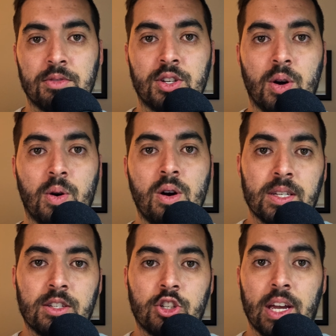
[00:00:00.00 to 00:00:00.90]
So
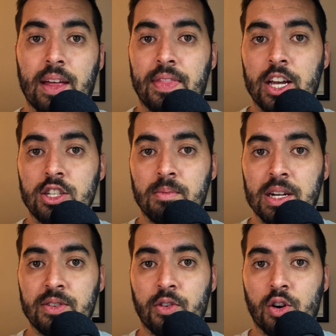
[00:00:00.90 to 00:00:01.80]
so yeah, thank you so
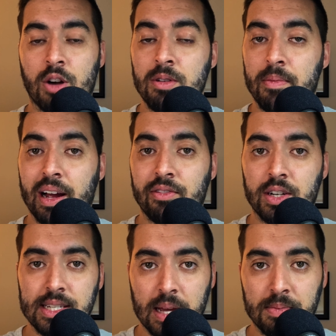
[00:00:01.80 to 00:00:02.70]
much for coming back for
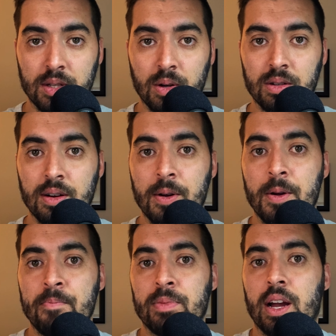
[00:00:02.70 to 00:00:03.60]
this episode.
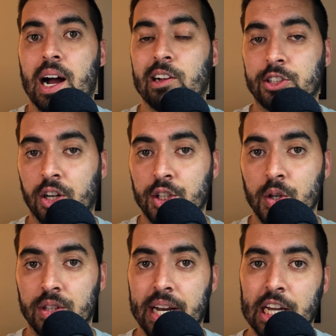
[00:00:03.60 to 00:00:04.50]
I'll talk to you
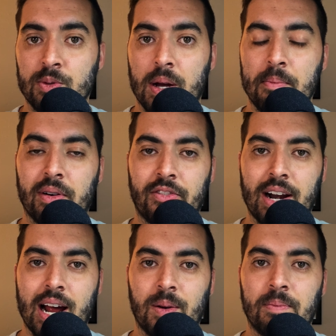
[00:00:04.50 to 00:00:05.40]
on the next one, but for
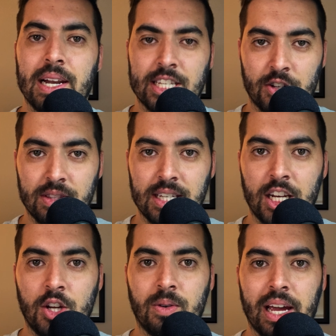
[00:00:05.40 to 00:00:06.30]
now, let's
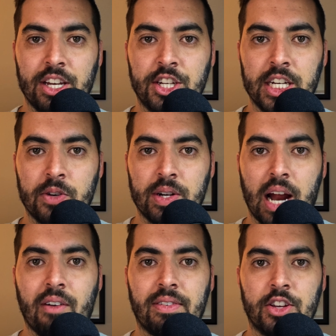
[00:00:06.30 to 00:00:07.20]
continue engineering
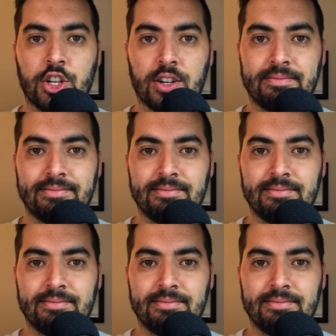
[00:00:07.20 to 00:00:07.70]
our future.